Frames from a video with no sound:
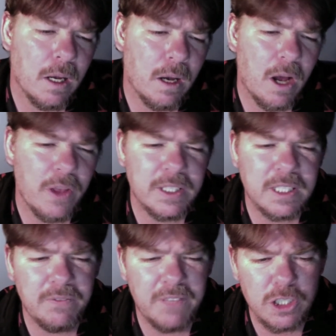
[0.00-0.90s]
All this
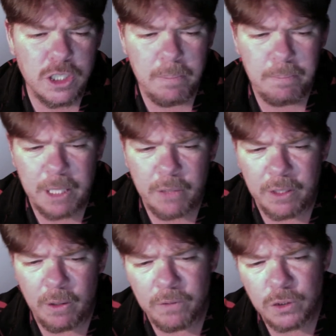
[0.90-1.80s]
division and
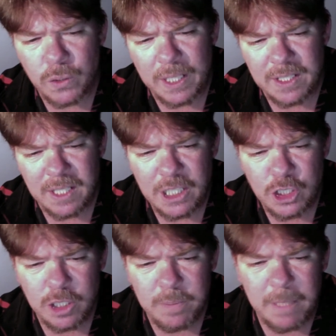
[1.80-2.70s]
bickering over
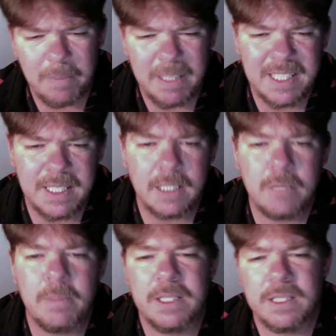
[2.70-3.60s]
translations make me sick to
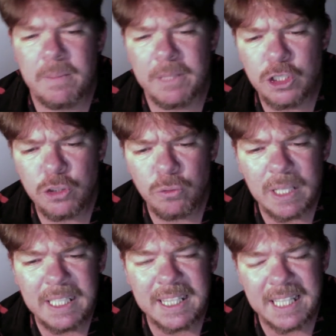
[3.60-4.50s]
my stomach. Do you
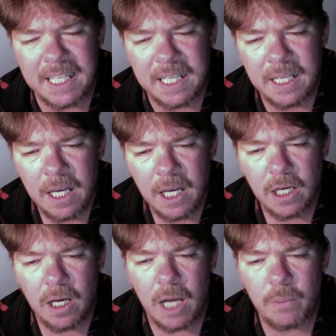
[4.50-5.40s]
really think
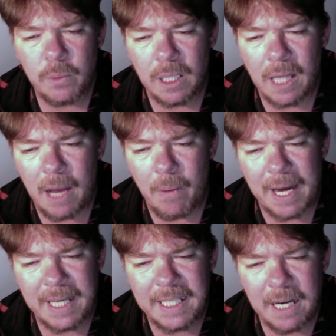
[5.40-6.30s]
God would allow
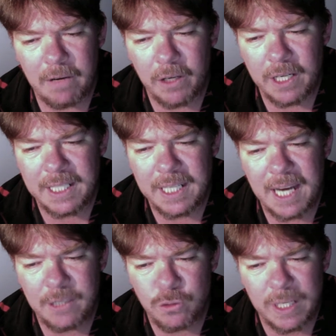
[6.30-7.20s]
any error in
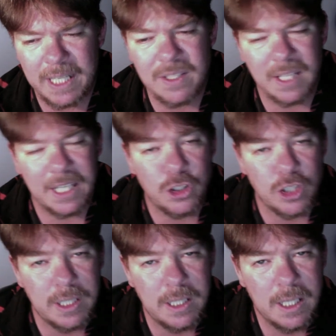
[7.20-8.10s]
a
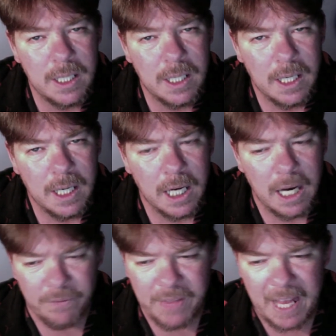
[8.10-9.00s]
translation
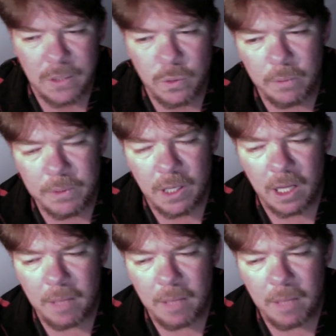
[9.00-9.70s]
if that's what it was all